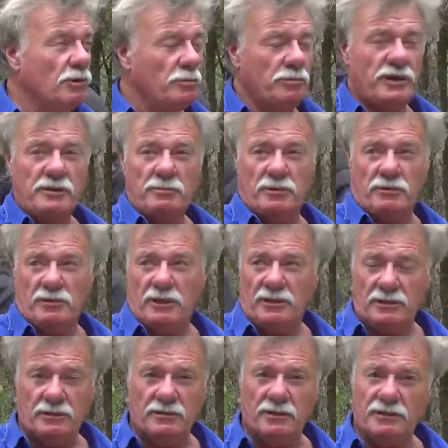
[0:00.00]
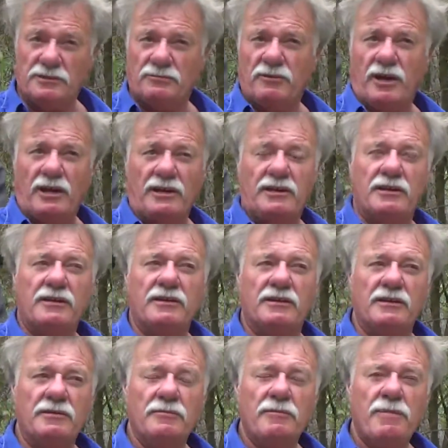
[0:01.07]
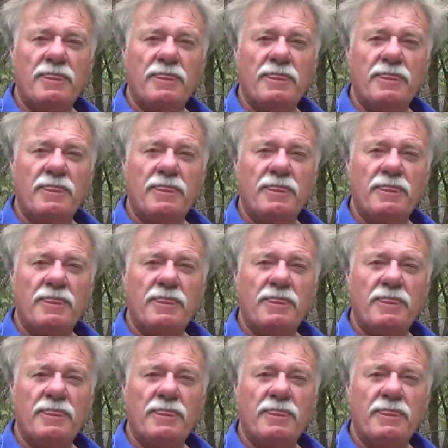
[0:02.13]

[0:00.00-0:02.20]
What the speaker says: more people in this valley here